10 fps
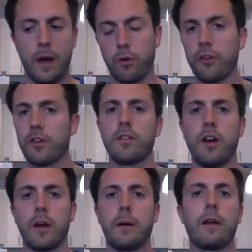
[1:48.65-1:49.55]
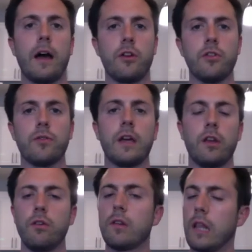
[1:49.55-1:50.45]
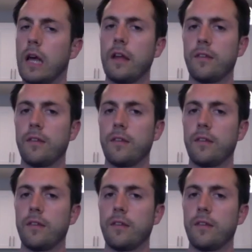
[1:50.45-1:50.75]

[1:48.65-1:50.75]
We're also going to talk about how you can utilize